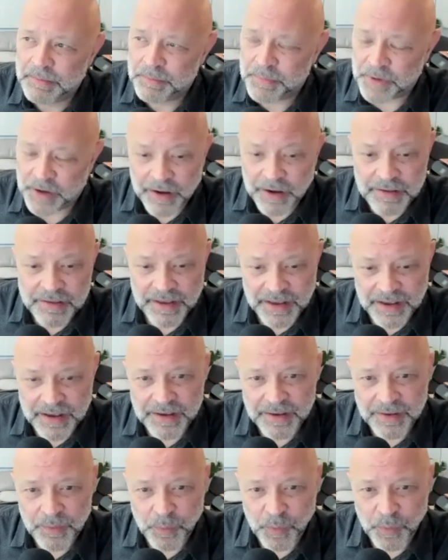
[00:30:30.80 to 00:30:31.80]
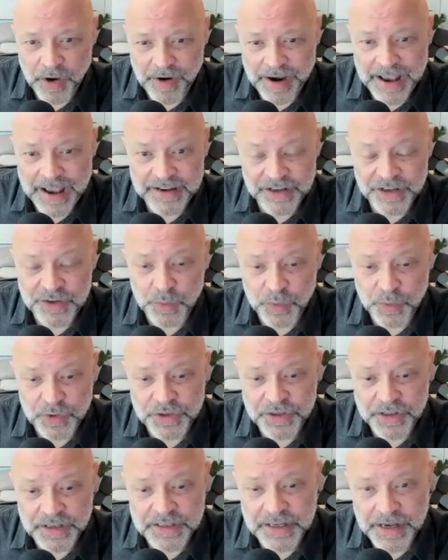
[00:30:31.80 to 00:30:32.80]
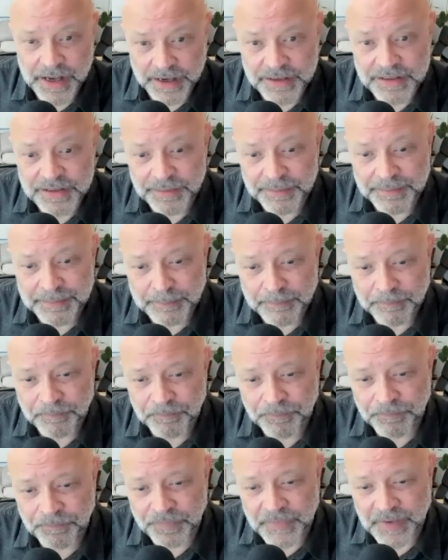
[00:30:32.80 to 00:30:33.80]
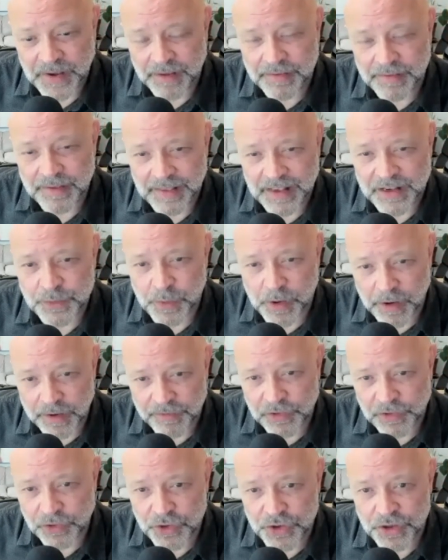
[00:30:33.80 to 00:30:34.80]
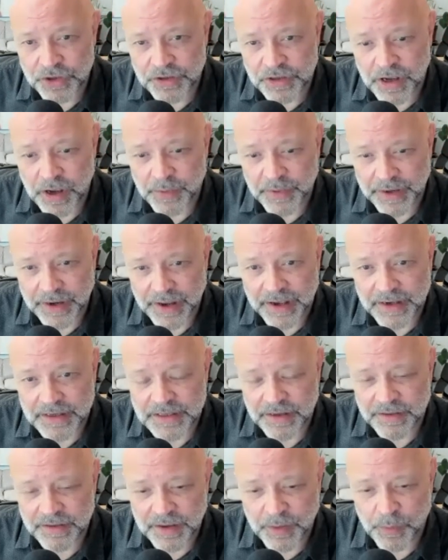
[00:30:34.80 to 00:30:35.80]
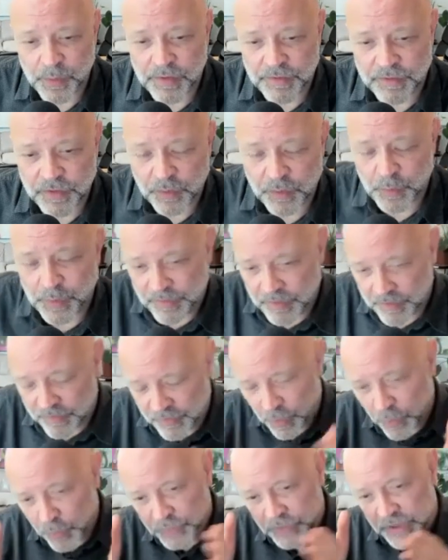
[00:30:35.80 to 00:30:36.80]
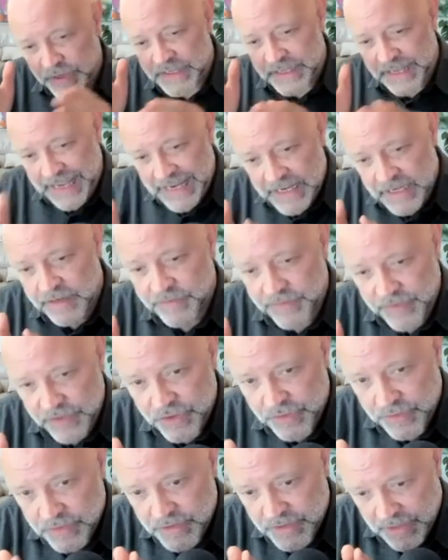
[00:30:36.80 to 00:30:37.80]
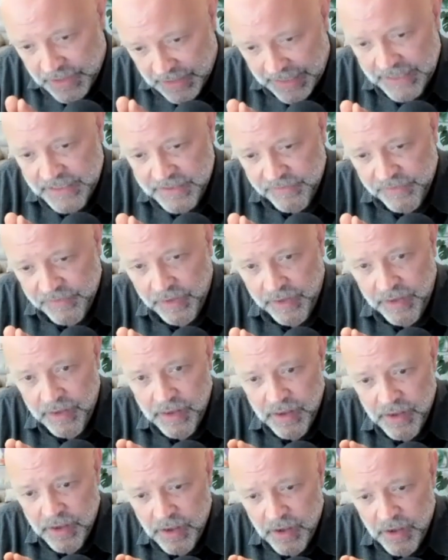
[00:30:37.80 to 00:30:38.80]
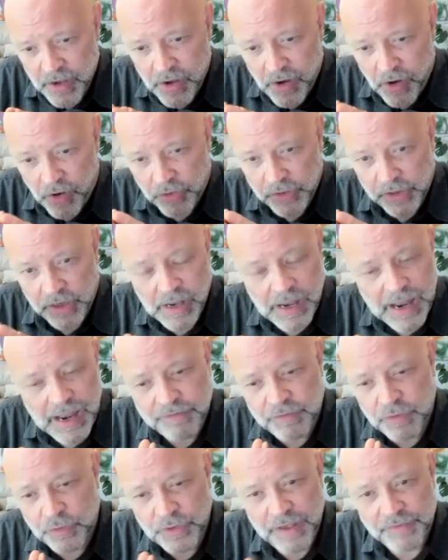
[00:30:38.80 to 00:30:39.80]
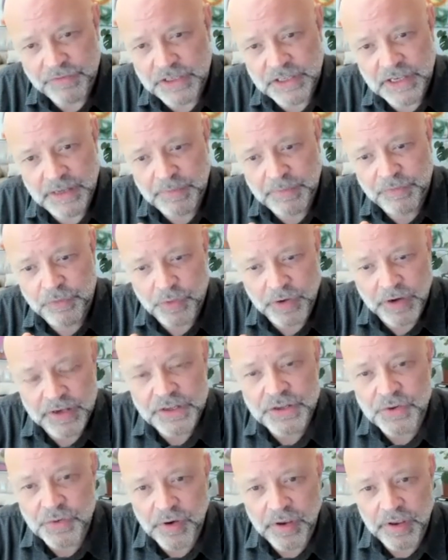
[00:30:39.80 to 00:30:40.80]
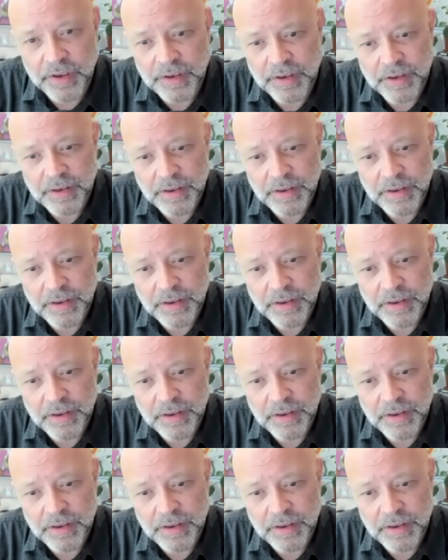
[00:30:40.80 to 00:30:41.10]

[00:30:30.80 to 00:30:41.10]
But I think we are heading towards these states I think that's where evolution is going next. I think we're we've evolved into individuals collectively on a level never seen before in history.